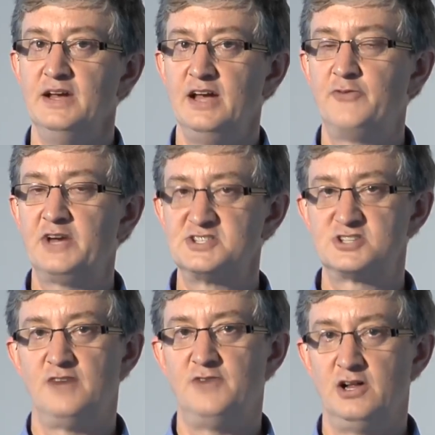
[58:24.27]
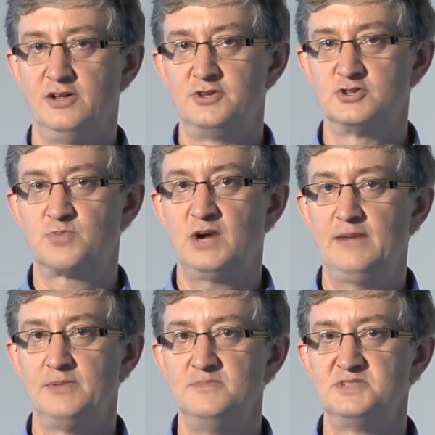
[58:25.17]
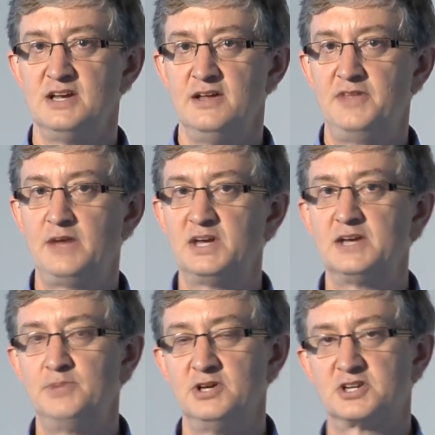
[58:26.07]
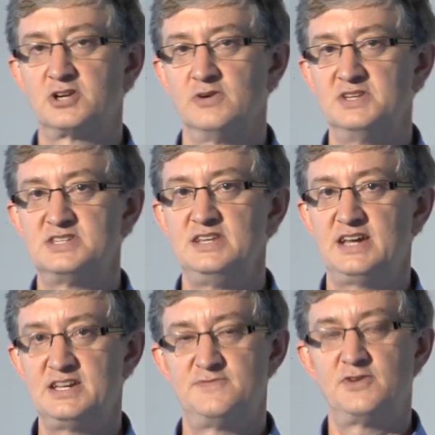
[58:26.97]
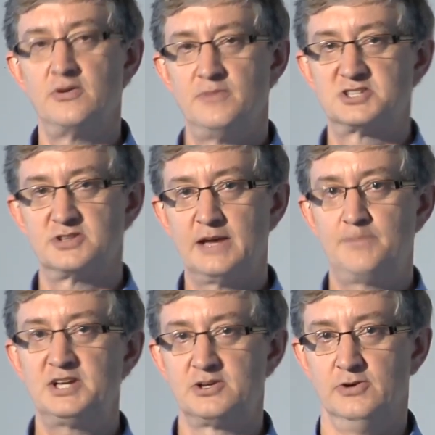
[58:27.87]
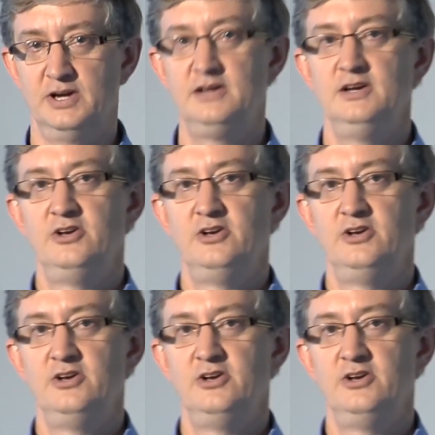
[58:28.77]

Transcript: If we can solve all of those problems, then we can build a currency that is very much like Bitcoin,